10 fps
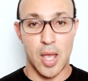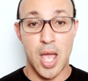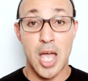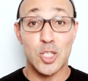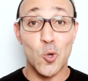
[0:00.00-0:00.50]

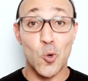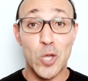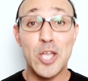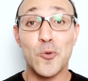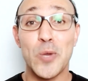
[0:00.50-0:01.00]
So
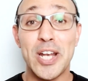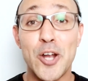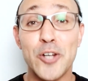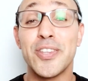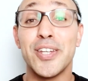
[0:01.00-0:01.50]
here we
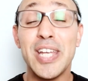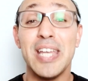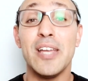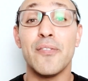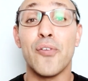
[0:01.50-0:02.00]
learned
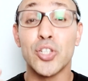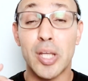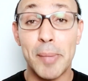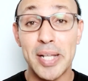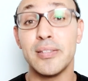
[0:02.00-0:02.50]
3
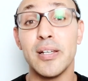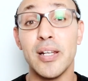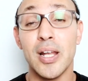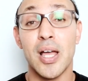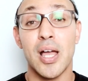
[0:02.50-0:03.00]
fundamental
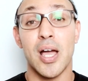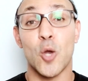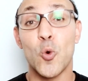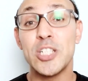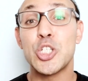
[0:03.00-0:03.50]

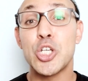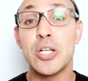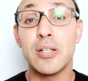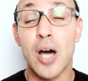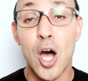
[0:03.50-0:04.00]

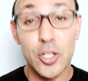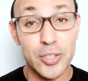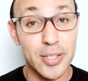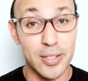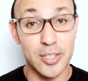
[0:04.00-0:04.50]
question
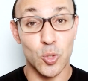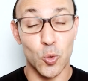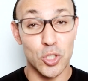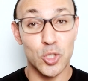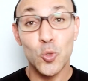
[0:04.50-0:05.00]
articles or
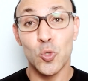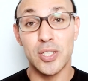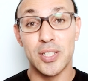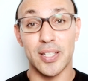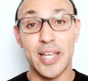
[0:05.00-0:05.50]

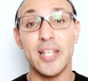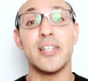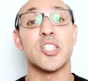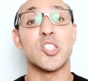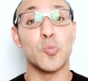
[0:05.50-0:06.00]
tools in
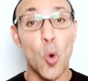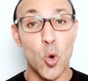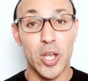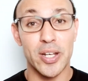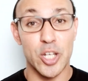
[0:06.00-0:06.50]

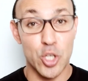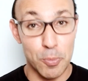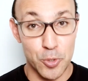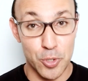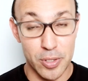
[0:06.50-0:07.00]
spoken
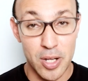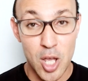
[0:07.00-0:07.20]
Egyptian.